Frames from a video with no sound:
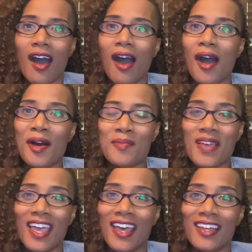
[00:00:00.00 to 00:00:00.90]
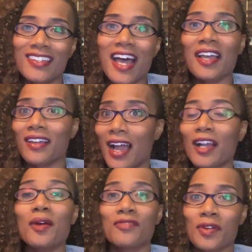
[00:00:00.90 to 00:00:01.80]
And I
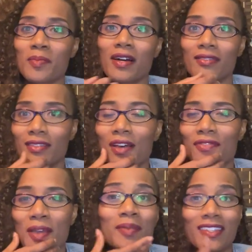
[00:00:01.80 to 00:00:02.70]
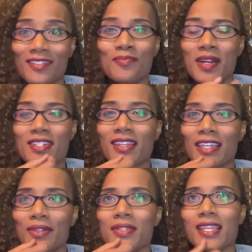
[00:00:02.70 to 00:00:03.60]
come from a family much like you.